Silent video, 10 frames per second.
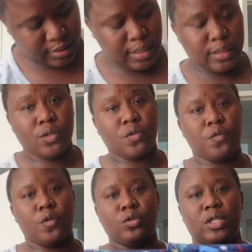I need to
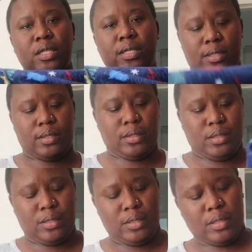fold this.
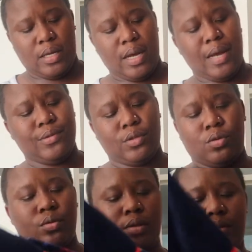This is their house
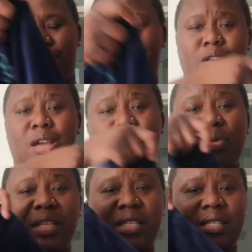coat. They can't
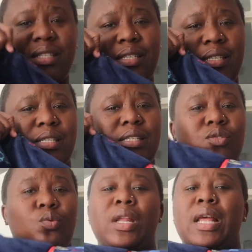wear this in
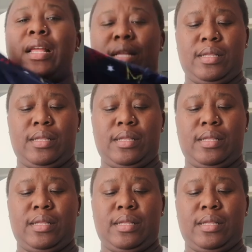this weather.